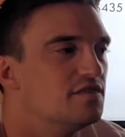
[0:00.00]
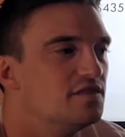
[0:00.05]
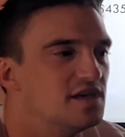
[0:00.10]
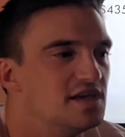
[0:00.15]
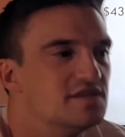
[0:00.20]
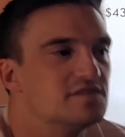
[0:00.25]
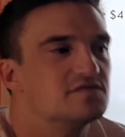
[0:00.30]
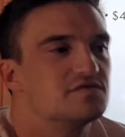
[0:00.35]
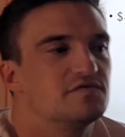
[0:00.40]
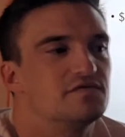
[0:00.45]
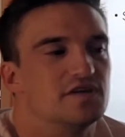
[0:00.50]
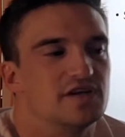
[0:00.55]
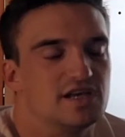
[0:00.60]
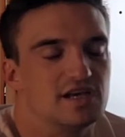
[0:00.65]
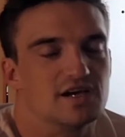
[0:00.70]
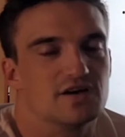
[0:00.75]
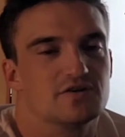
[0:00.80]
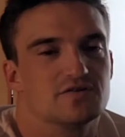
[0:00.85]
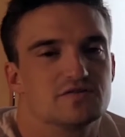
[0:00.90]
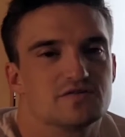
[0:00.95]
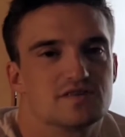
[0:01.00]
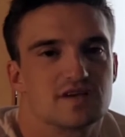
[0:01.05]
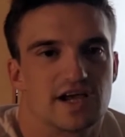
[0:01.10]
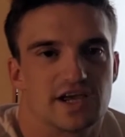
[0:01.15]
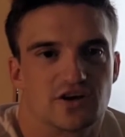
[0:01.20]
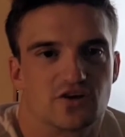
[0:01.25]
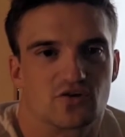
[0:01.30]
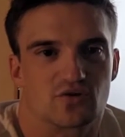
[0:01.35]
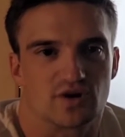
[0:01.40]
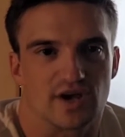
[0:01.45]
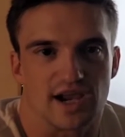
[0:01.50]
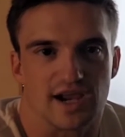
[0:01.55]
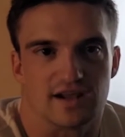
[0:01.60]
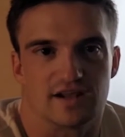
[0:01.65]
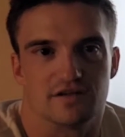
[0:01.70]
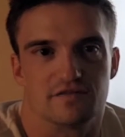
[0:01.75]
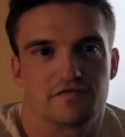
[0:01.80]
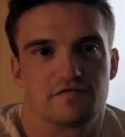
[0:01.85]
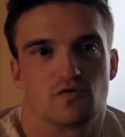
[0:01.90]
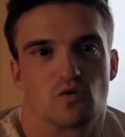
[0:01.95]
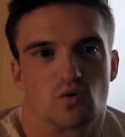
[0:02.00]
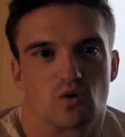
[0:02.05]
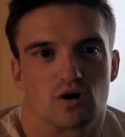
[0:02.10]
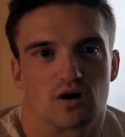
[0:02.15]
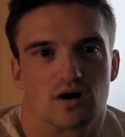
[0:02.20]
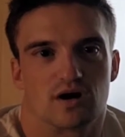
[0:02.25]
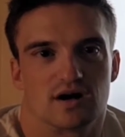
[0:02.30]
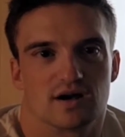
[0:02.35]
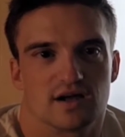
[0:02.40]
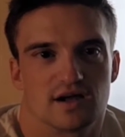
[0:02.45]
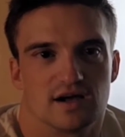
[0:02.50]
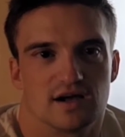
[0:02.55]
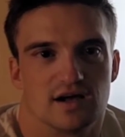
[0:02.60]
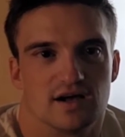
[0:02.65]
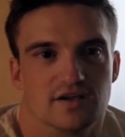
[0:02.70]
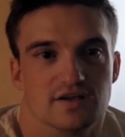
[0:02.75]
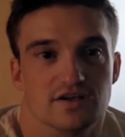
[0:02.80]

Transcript: These videos I created for